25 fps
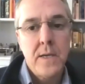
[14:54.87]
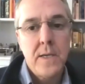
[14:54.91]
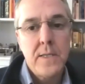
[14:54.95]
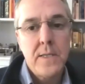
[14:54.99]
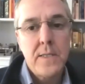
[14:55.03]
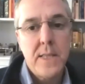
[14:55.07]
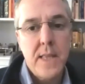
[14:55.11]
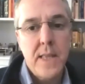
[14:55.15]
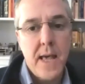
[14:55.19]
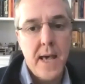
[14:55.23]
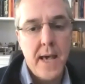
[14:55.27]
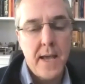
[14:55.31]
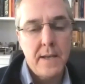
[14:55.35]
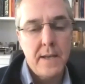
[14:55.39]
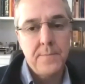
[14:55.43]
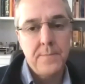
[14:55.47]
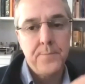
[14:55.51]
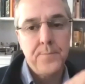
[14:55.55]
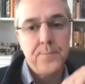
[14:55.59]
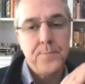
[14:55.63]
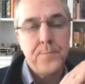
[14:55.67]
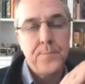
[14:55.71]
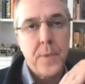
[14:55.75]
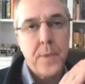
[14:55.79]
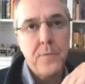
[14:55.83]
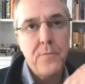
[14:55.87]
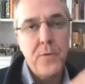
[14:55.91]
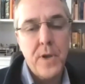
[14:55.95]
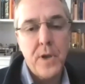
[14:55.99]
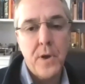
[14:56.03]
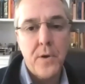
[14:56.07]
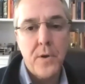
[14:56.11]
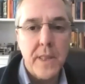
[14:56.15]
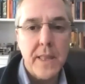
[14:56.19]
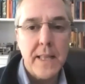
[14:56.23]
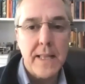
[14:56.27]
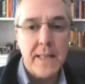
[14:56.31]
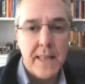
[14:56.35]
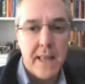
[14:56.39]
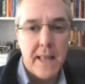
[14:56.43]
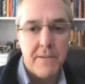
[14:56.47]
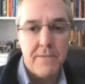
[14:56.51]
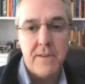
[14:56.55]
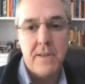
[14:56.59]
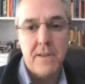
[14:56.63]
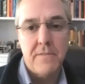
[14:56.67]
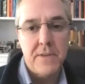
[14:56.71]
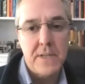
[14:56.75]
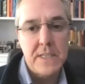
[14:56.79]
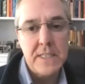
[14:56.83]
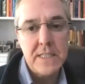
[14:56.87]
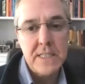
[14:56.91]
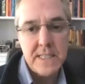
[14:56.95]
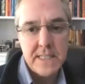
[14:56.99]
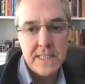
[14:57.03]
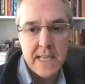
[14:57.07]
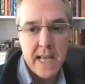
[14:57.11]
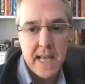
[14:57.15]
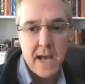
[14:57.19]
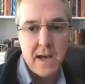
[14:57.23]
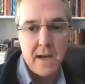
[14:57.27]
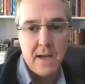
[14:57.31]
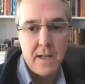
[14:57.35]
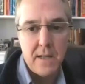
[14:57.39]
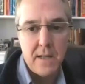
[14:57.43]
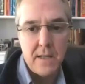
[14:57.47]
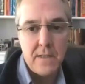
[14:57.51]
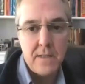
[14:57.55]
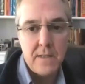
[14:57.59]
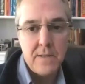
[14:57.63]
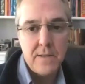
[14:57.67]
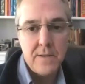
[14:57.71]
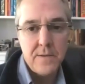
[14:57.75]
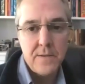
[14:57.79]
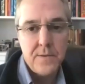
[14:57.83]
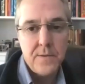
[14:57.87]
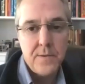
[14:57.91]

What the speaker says: is that if we go to the level of a cell,